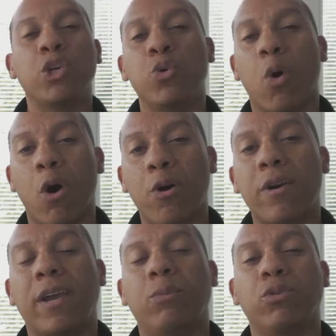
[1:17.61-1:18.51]
You
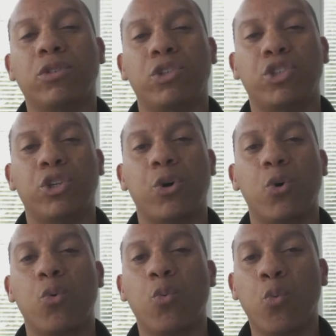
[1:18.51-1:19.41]
are able to
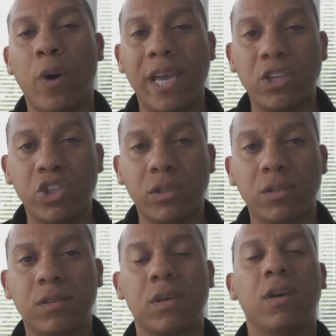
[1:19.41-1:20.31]
show
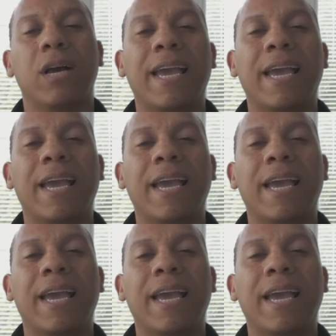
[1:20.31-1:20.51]
wages,